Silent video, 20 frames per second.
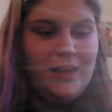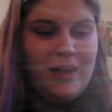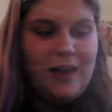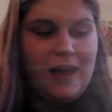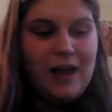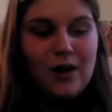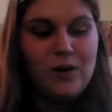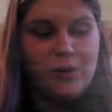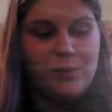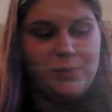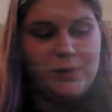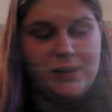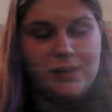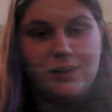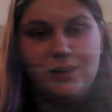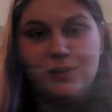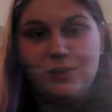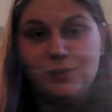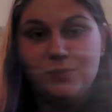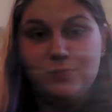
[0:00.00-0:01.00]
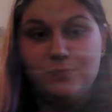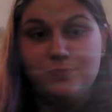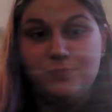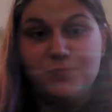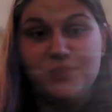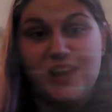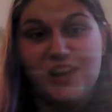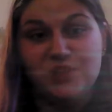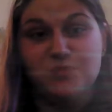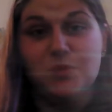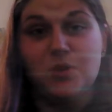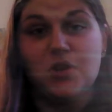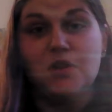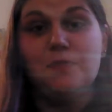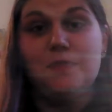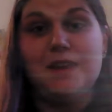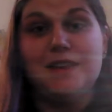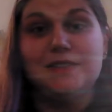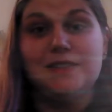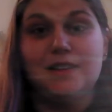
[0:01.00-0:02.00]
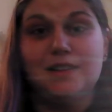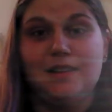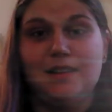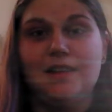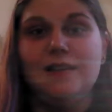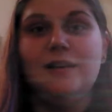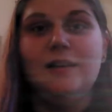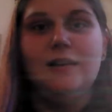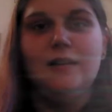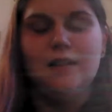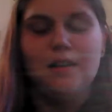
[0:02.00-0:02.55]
Arabic textbook, basically.